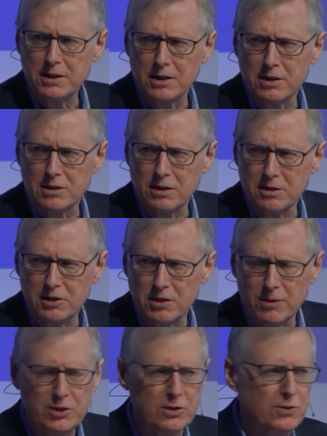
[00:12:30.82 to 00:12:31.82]

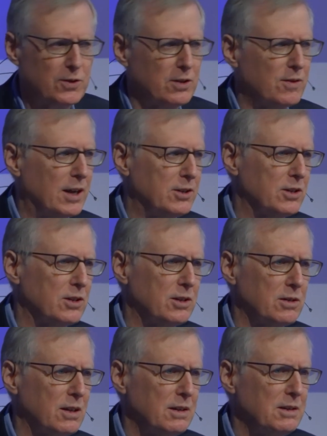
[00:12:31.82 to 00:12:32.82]
considerations for devices,
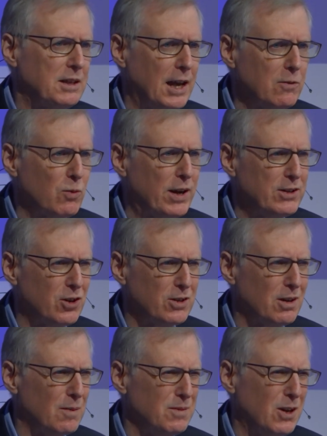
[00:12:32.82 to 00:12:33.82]
because gateways are,
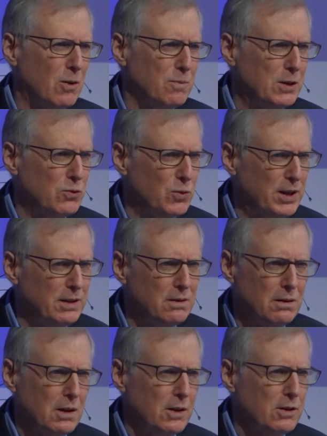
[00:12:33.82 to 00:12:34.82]
between
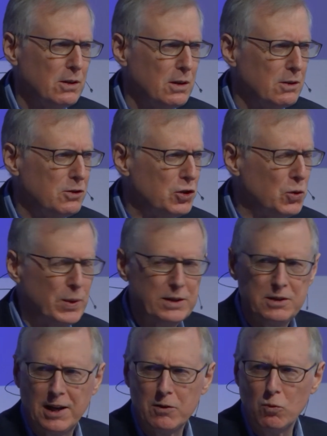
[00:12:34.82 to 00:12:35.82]
2
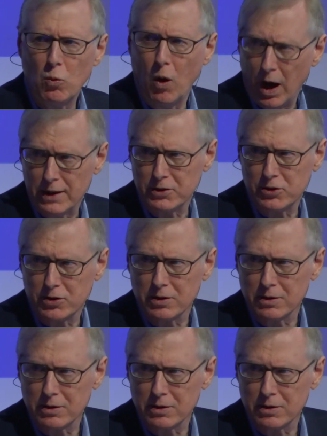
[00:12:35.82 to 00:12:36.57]
and 10 watts,